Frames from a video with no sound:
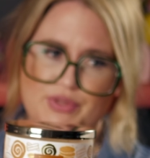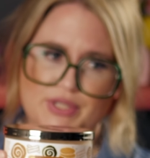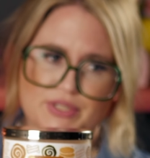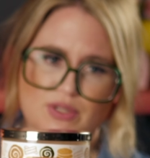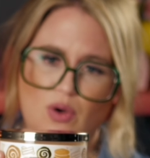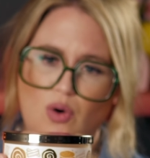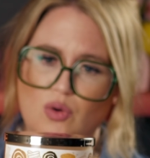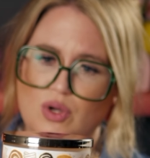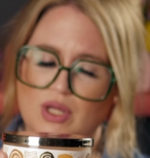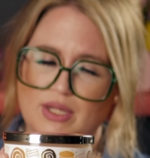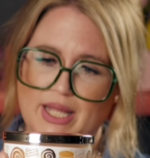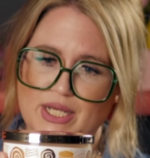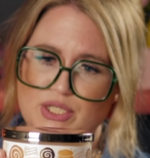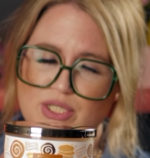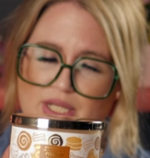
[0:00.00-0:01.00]
this whole
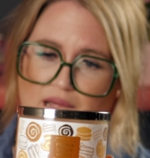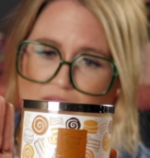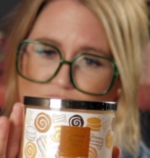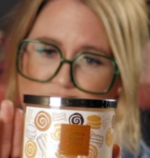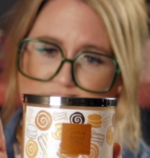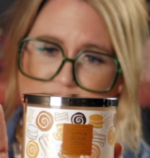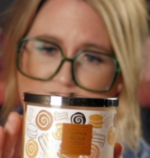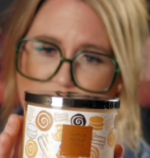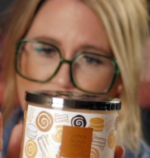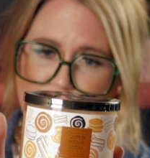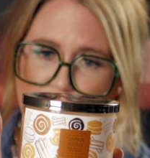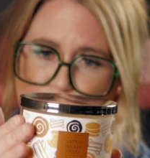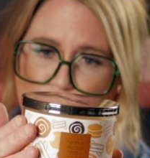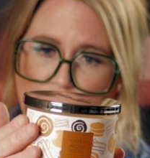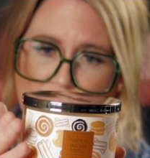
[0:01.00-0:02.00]
collection. Every scent that
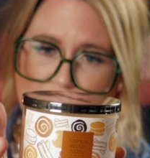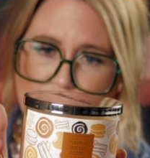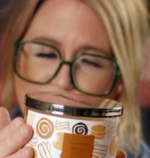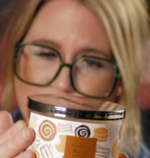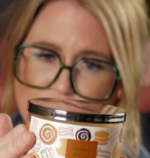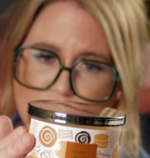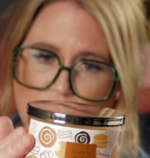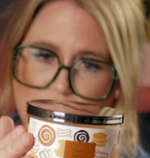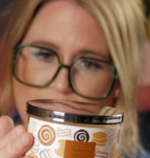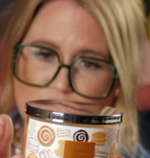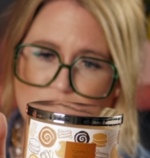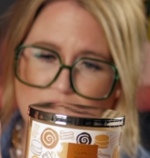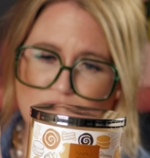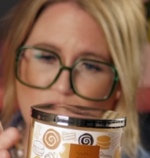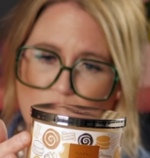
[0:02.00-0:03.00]
they brought out in this
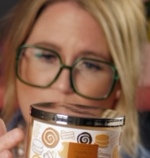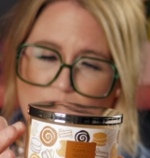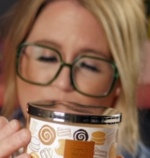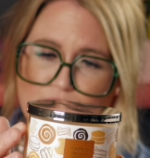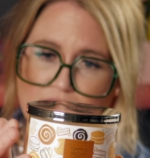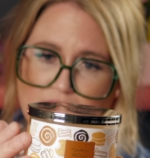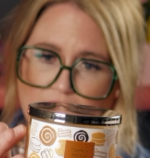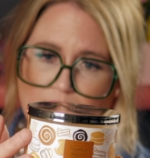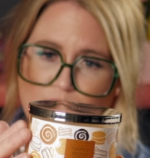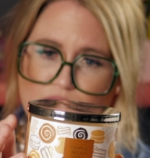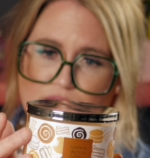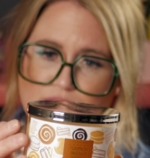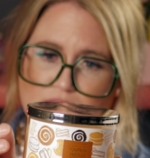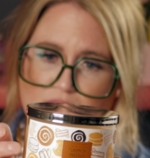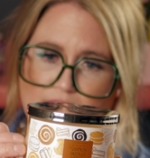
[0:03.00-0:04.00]
collection. I don't remember the name of
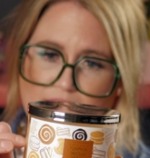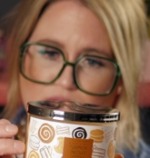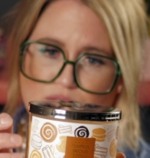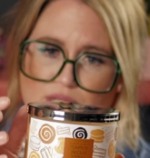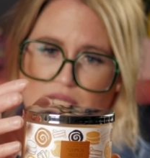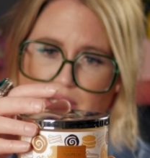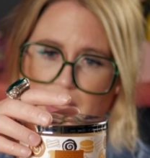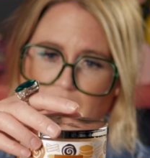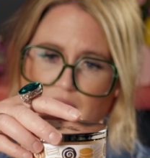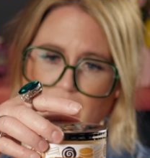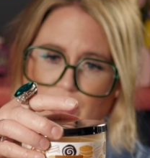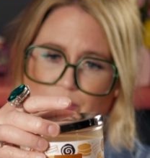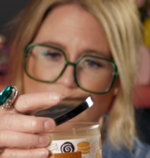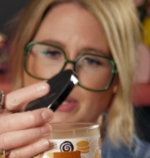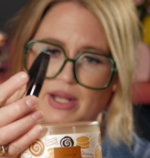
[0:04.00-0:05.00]
this collection,
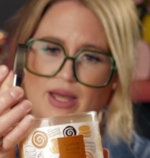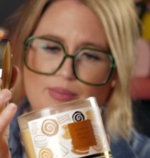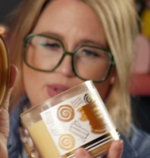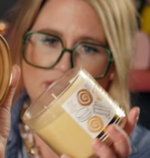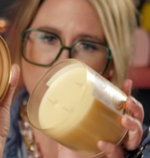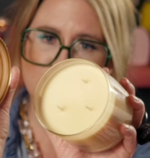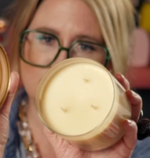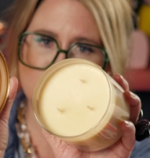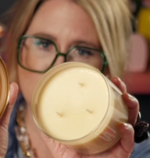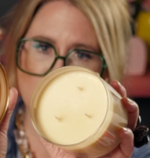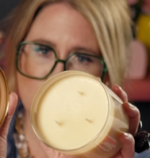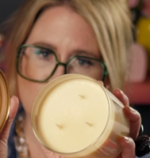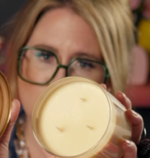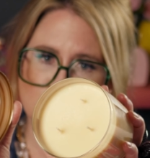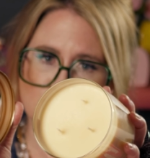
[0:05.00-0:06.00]
but um, it's
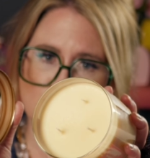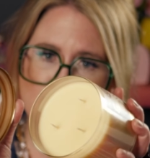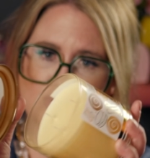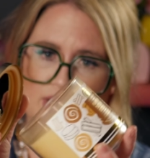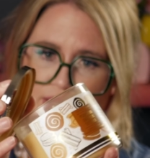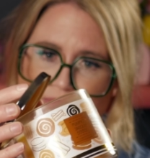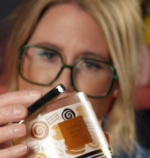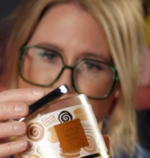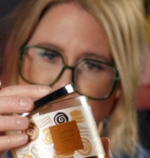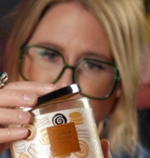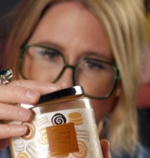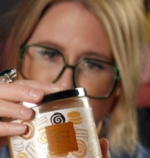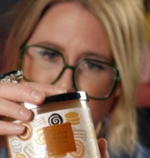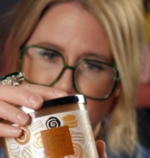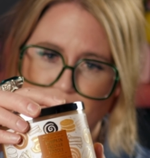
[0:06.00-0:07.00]
so so good.
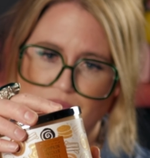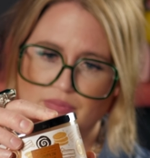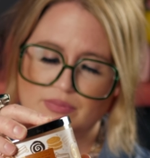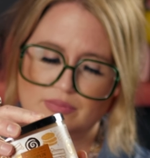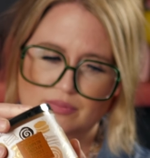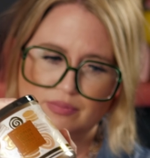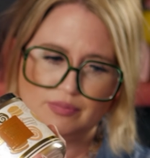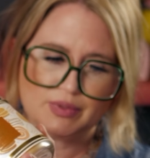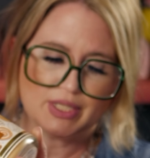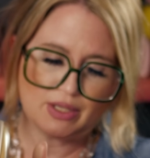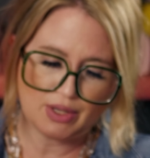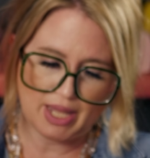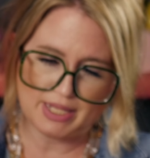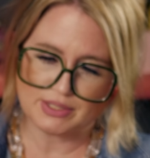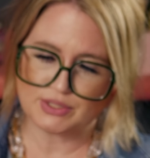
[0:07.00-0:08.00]

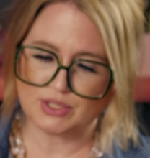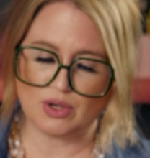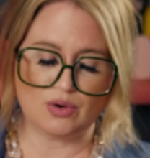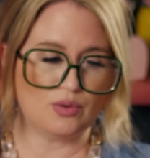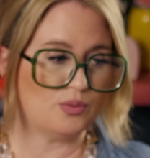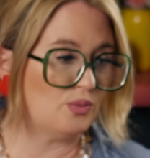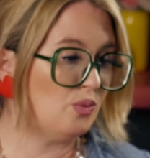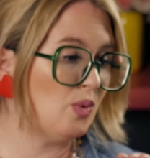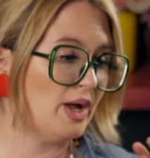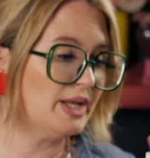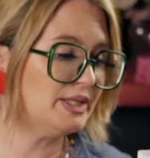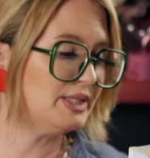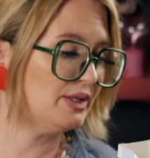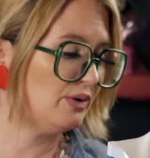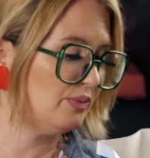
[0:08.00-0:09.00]
Okay, so what
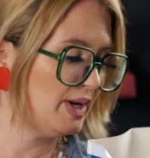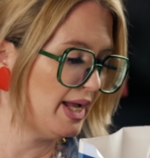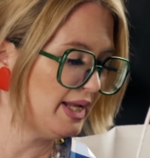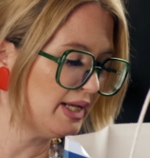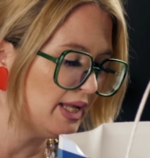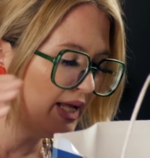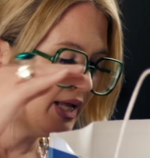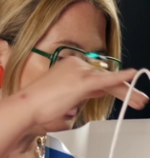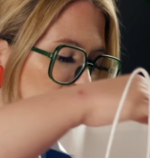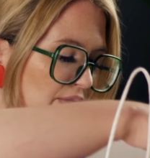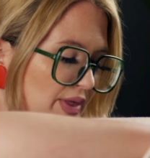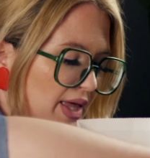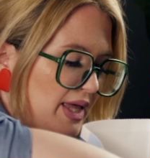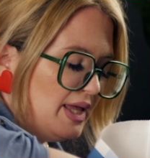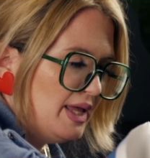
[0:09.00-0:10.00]
a deal, right?
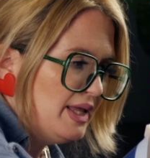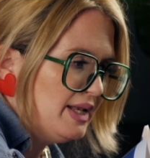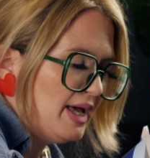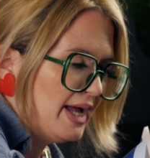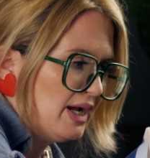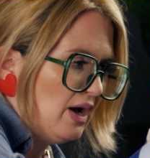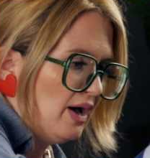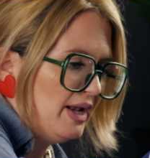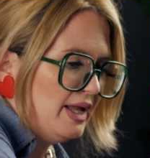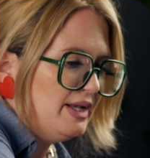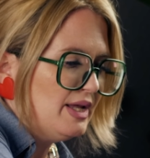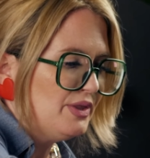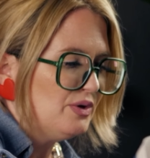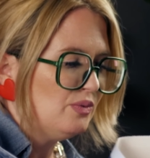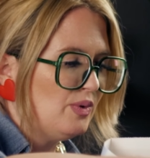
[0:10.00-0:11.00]
Then I got
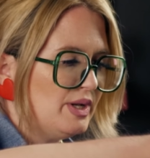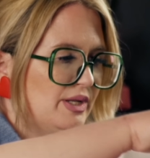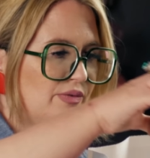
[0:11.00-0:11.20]
another one